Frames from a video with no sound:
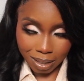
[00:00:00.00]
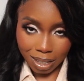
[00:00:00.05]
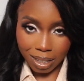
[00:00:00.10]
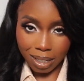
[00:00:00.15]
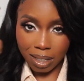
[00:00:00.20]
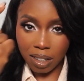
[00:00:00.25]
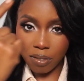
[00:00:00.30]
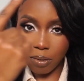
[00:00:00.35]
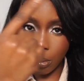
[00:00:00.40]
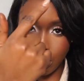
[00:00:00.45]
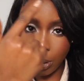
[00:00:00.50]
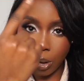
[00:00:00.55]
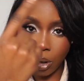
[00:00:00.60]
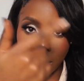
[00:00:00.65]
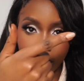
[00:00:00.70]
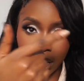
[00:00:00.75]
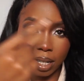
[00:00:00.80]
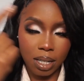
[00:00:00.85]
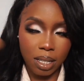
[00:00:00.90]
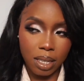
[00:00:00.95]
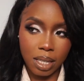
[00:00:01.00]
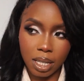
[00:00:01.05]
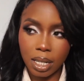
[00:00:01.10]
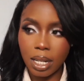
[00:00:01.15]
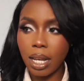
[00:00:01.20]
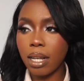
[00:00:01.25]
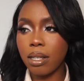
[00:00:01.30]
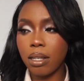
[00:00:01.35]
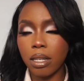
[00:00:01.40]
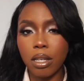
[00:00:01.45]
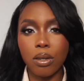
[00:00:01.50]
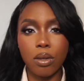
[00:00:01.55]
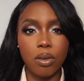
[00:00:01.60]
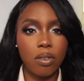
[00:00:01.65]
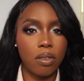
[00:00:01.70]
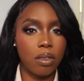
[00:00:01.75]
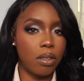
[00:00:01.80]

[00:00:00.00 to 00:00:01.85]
I didn't even pluck anything and it looks